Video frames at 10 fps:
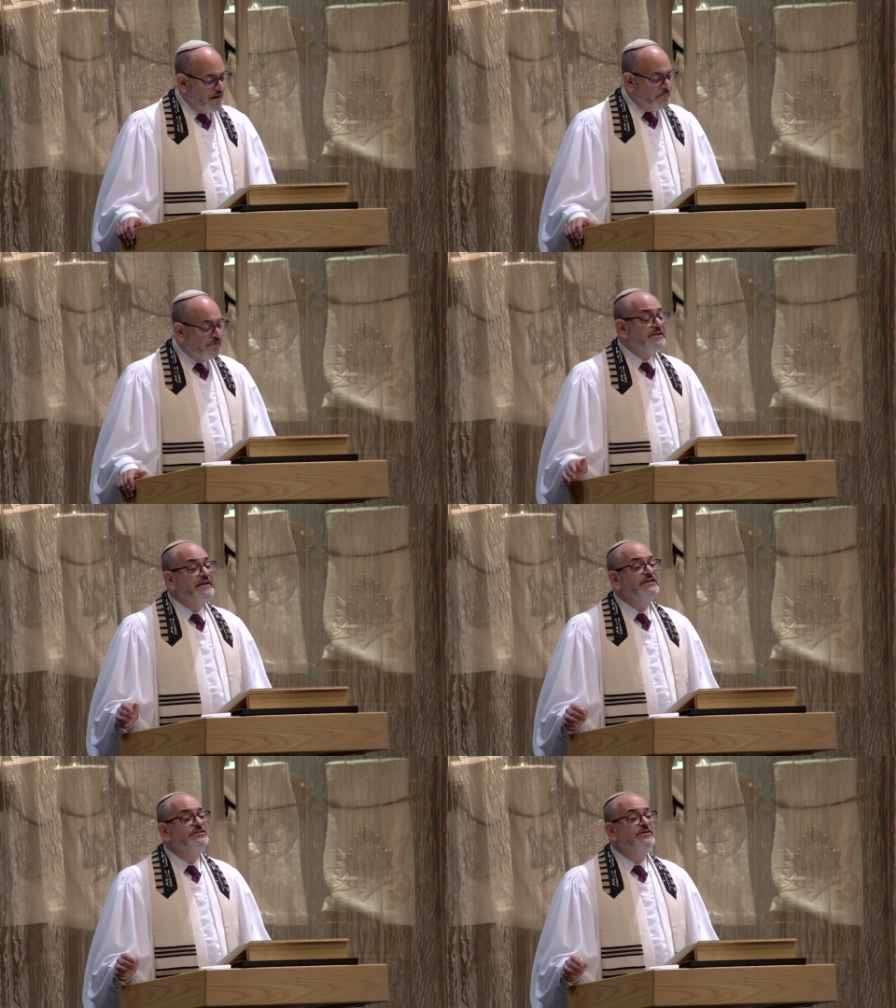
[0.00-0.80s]
but to
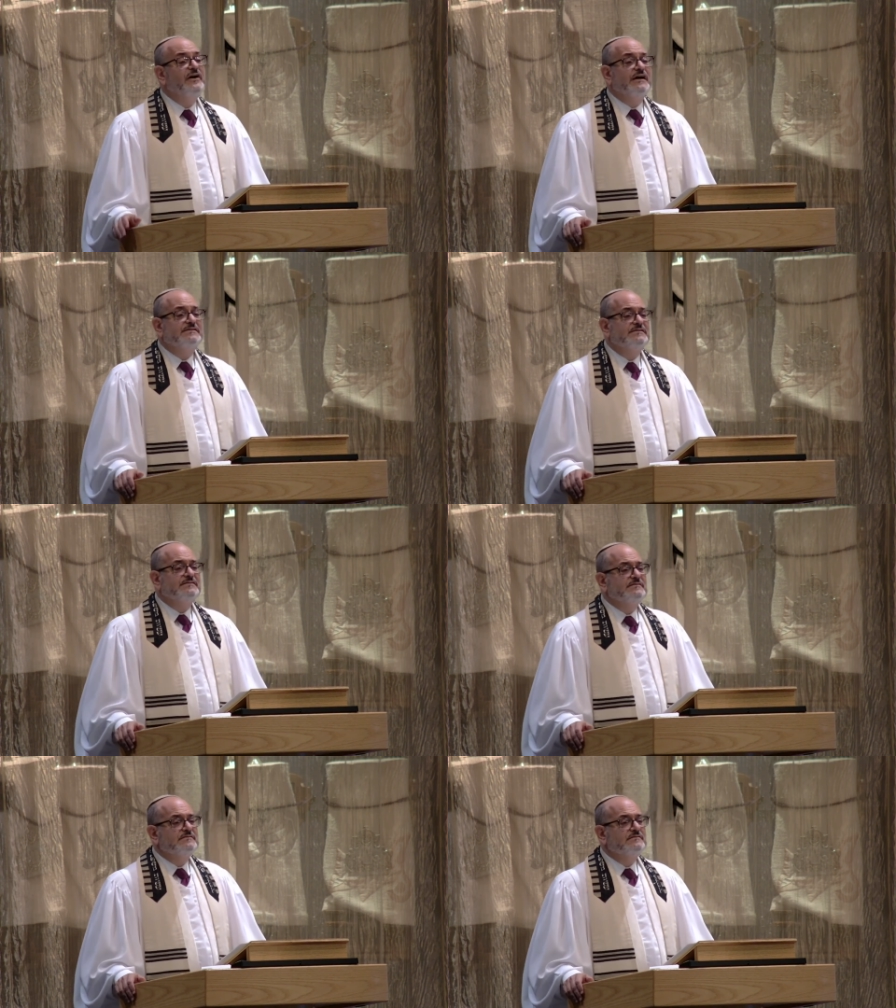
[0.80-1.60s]
each of us
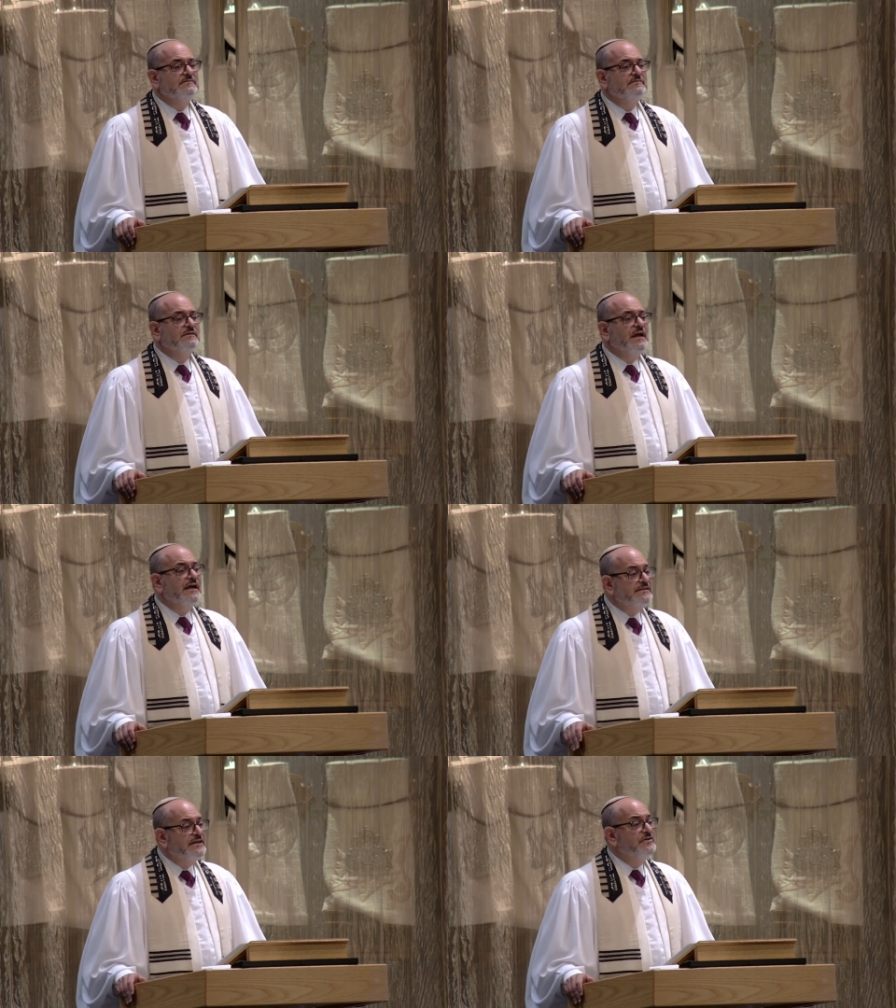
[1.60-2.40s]

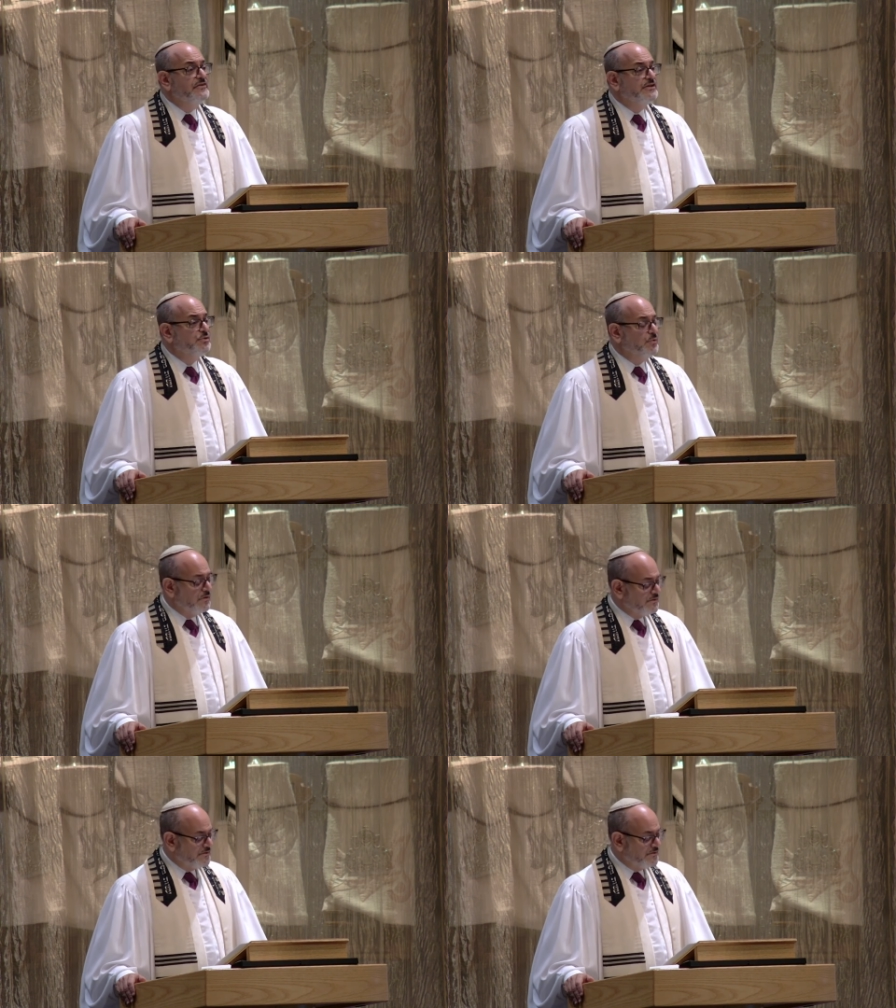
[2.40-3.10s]
as individuals.